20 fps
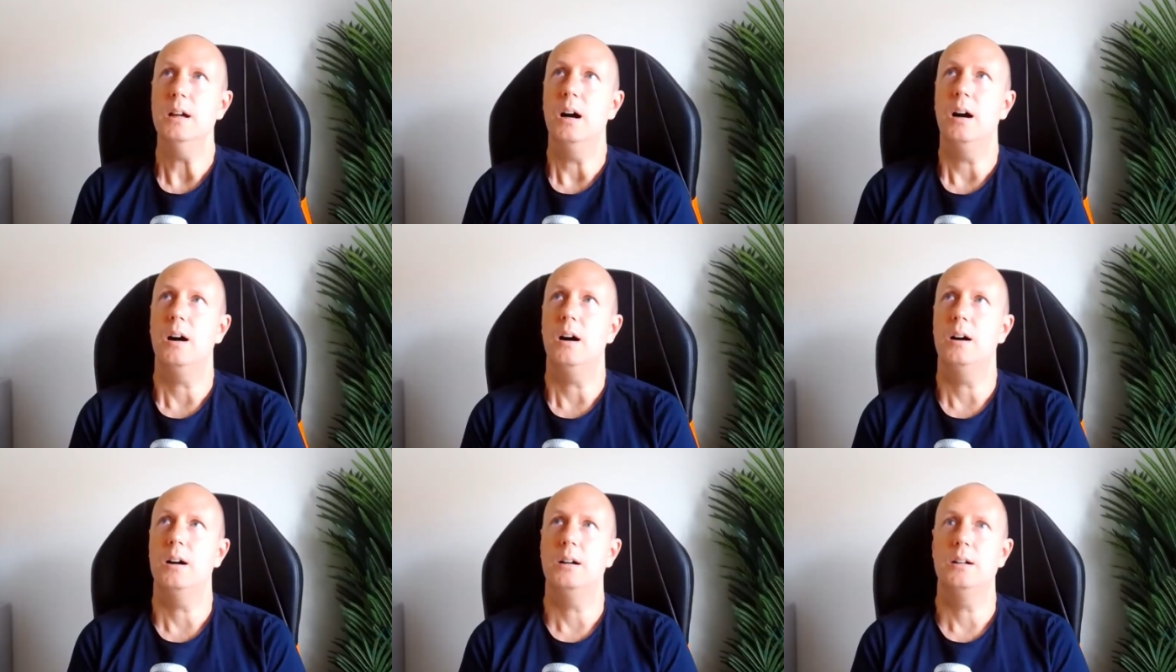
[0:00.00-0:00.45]

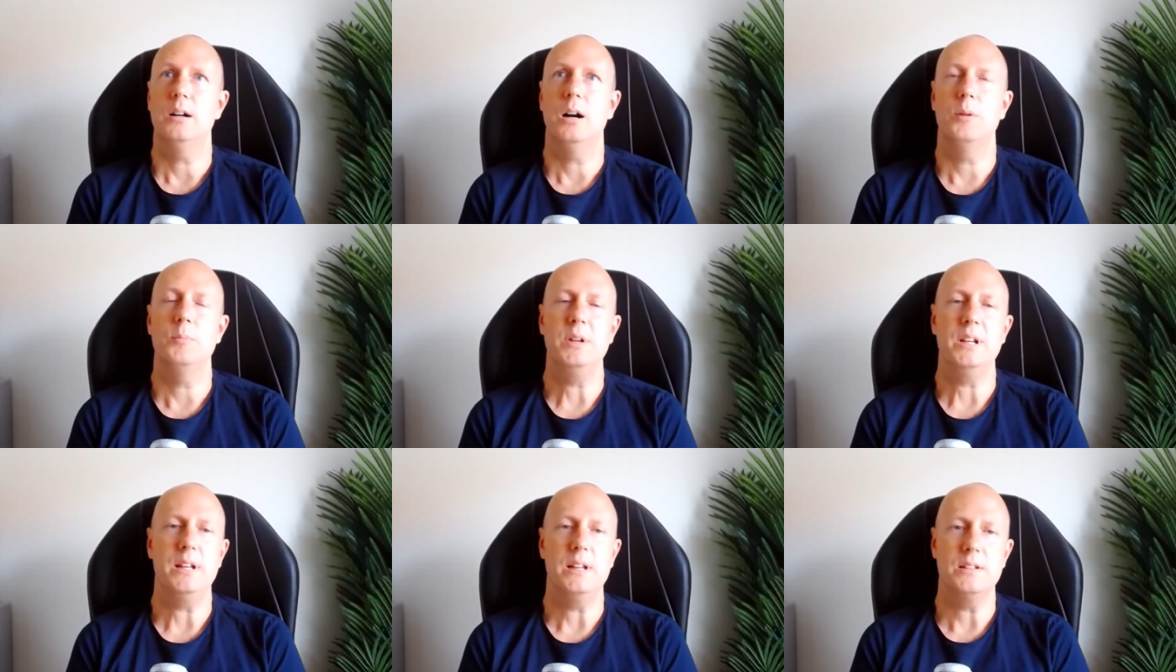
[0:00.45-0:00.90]
Uh, I
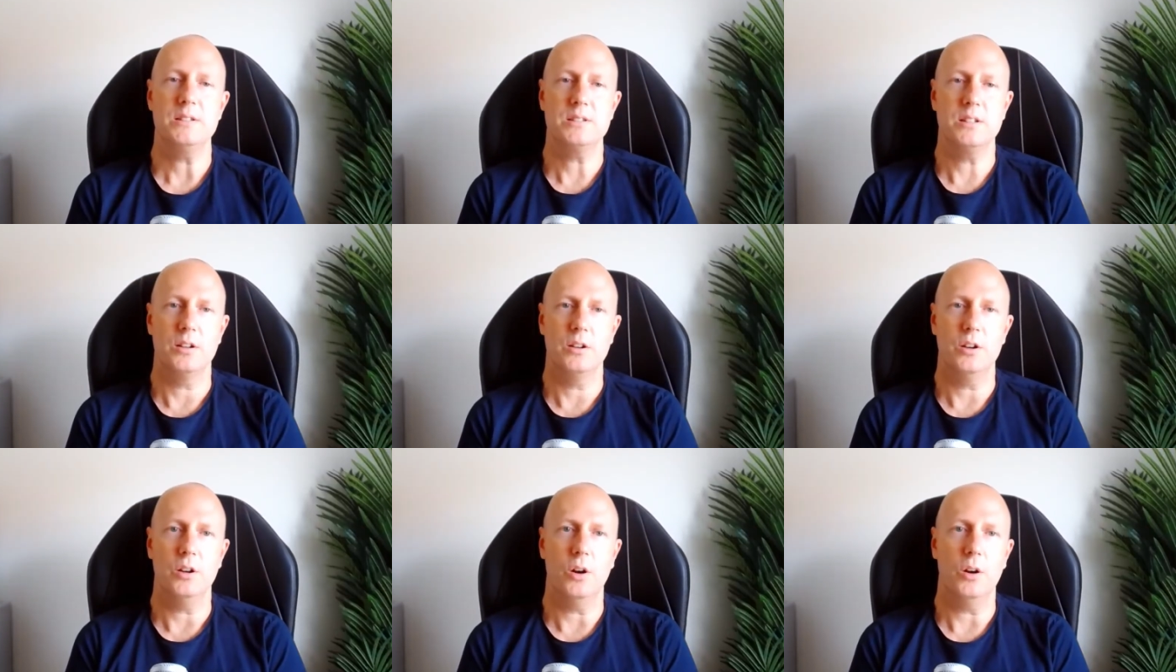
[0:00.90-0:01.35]
mean, it's
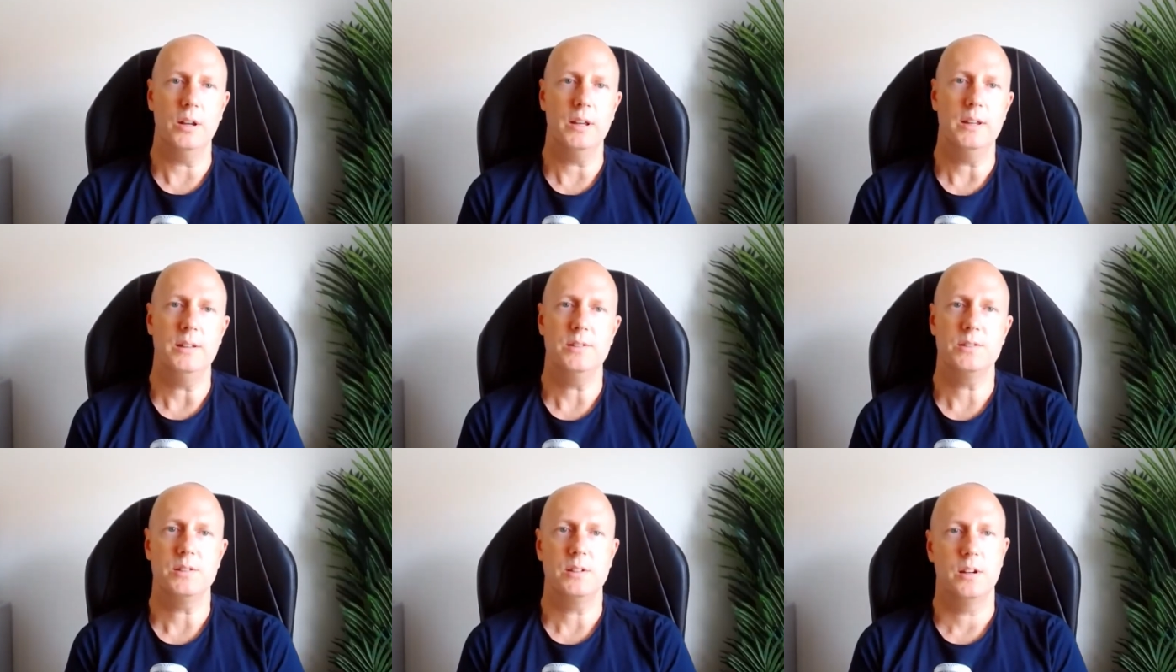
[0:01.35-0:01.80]
a lot
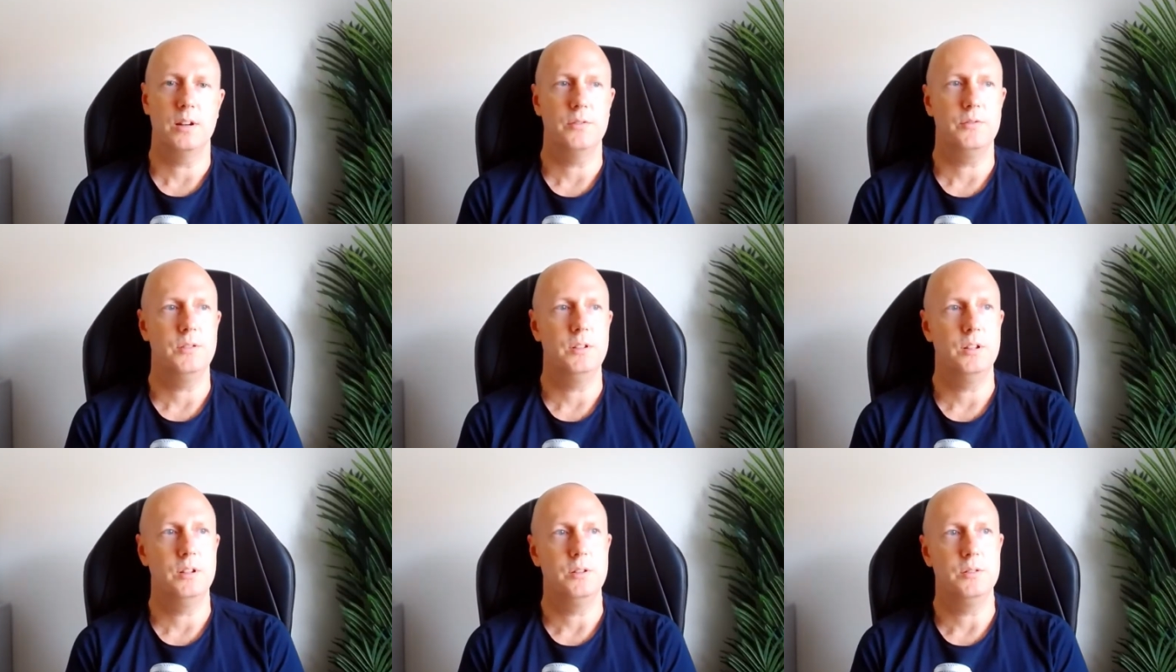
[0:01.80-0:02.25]
easier
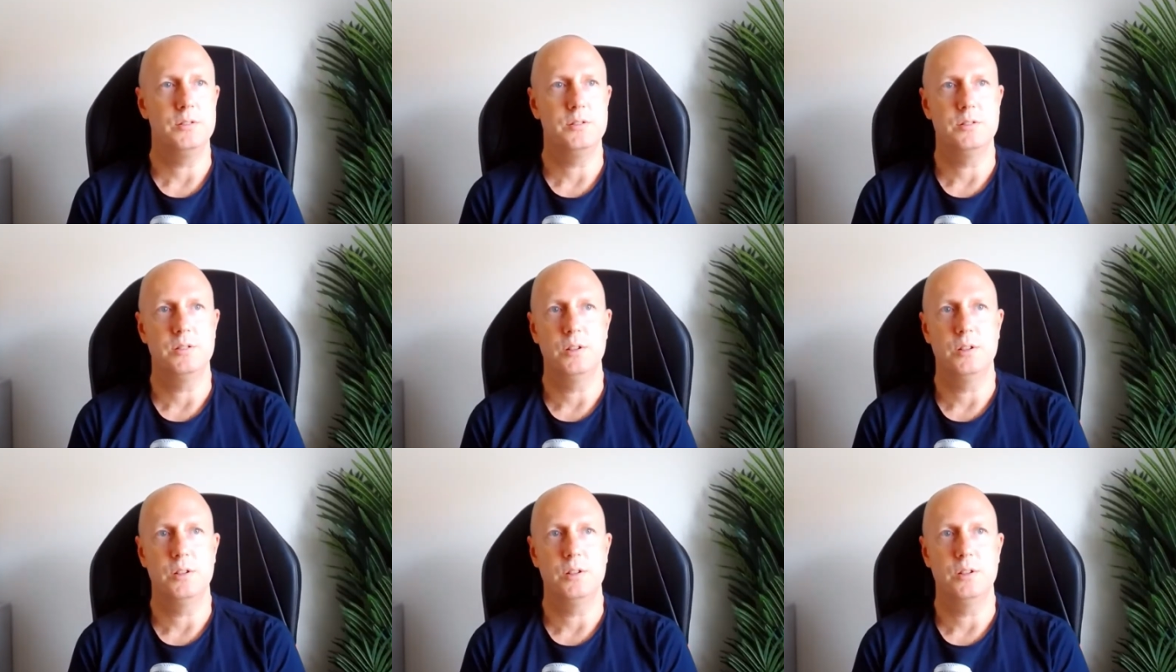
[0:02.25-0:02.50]
if you